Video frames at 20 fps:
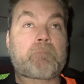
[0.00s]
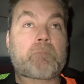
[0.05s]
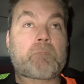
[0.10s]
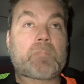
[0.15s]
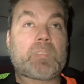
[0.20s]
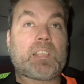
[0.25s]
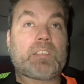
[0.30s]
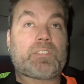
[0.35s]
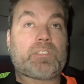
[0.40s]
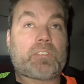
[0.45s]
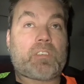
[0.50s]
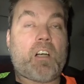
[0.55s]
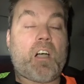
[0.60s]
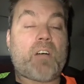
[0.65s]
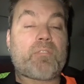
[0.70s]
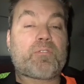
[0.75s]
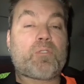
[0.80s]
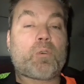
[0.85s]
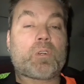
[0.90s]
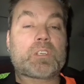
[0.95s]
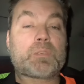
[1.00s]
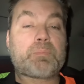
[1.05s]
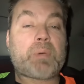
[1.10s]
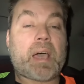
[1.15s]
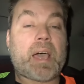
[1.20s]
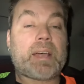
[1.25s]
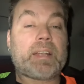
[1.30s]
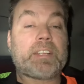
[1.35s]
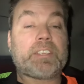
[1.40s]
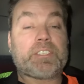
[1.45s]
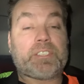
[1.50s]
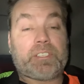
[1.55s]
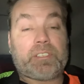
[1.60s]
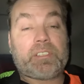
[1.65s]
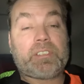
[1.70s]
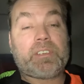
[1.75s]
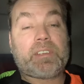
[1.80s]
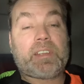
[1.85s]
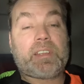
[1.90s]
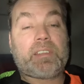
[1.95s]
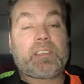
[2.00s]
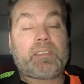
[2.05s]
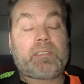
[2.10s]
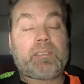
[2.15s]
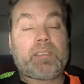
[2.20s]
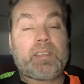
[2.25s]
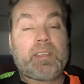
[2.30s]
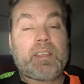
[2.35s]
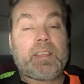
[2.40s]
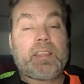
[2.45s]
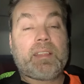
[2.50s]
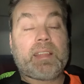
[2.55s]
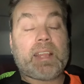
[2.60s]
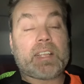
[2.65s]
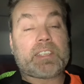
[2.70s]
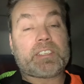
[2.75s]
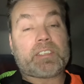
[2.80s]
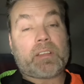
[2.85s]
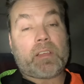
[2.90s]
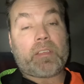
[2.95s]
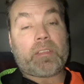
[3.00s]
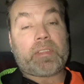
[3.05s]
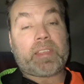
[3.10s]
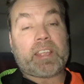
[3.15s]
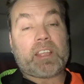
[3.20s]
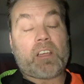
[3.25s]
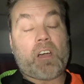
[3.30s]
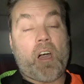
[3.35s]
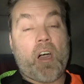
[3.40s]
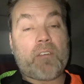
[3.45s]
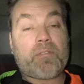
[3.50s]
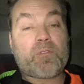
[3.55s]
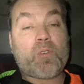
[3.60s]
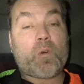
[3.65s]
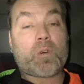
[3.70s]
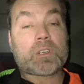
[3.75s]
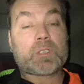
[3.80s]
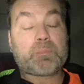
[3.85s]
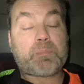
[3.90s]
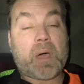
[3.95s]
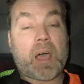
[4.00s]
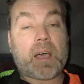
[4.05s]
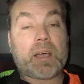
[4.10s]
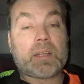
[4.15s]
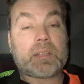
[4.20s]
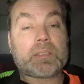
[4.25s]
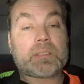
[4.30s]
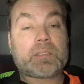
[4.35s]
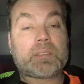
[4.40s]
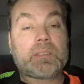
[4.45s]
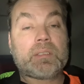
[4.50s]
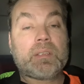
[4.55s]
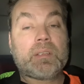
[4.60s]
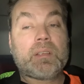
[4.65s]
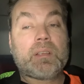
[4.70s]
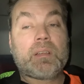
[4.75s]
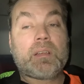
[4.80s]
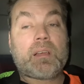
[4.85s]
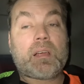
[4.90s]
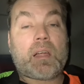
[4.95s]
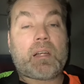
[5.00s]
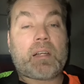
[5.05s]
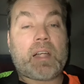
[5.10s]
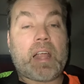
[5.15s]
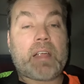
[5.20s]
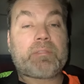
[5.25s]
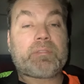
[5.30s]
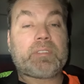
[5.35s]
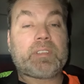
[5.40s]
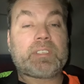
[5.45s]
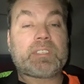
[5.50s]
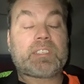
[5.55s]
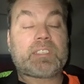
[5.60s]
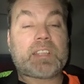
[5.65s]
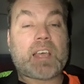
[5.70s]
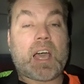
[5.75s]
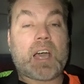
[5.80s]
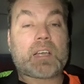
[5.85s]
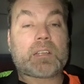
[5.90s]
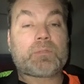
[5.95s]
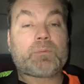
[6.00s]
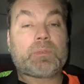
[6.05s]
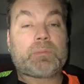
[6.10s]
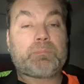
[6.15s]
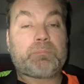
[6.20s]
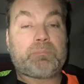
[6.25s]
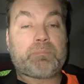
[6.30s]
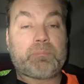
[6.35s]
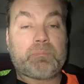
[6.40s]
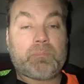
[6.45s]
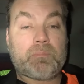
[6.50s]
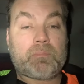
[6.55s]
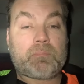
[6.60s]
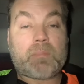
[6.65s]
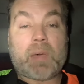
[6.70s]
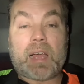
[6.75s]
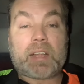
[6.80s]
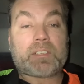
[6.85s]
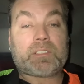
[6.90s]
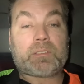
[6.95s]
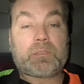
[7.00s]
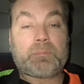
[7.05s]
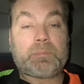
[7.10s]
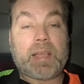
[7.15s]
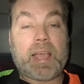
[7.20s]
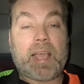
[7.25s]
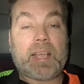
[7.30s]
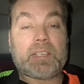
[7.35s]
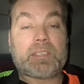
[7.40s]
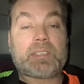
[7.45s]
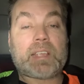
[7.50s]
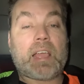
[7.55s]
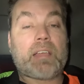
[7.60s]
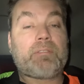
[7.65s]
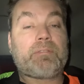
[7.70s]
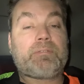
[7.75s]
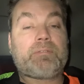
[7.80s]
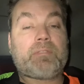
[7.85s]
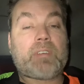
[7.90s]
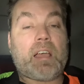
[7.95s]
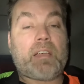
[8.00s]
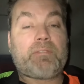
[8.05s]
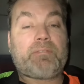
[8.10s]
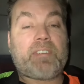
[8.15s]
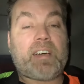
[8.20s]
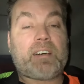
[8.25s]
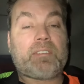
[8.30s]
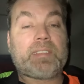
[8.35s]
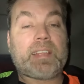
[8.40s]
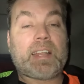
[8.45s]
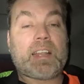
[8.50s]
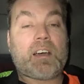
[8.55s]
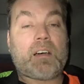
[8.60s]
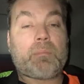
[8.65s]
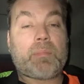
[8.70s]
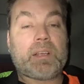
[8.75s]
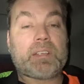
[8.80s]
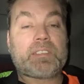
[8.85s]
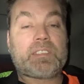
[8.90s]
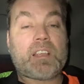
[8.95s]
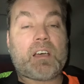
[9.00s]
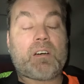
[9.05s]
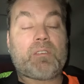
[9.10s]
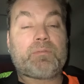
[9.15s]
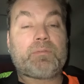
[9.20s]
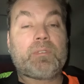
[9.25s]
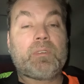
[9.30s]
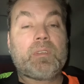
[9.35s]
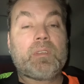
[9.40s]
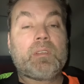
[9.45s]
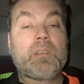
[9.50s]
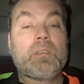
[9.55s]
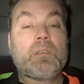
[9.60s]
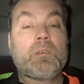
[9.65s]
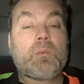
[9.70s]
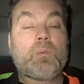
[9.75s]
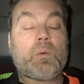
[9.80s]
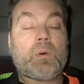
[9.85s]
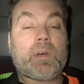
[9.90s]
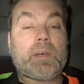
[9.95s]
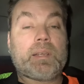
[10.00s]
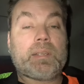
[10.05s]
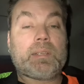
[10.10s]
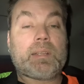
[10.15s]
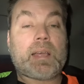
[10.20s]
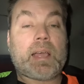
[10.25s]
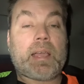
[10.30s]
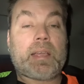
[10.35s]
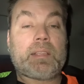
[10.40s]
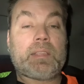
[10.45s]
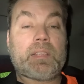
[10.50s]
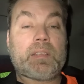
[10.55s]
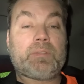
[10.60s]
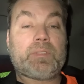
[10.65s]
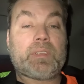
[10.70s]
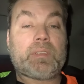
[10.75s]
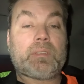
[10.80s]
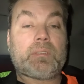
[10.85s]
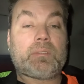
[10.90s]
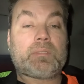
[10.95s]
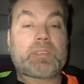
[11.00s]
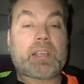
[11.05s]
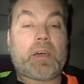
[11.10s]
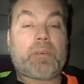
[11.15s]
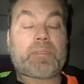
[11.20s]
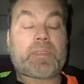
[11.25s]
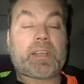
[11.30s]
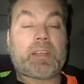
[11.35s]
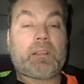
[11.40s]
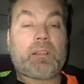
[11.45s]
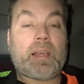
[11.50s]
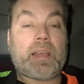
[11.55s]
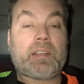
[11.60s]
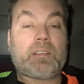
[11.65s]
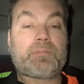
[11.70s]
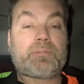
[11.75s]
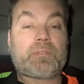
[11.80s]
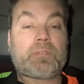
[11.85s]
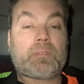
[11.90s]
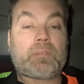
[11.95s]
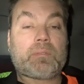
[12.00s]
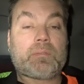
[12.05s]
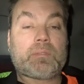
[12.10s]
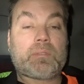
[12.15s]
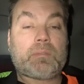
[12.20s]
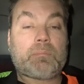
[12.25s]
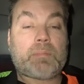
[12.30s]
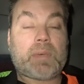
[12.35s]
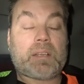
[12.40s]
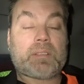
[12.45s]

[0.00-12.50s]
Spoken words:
It's a golf course pond, and that's another thing. Golf course ponds are heavily stocked with monster bass. I found that out myself when I lived in South Carolina for about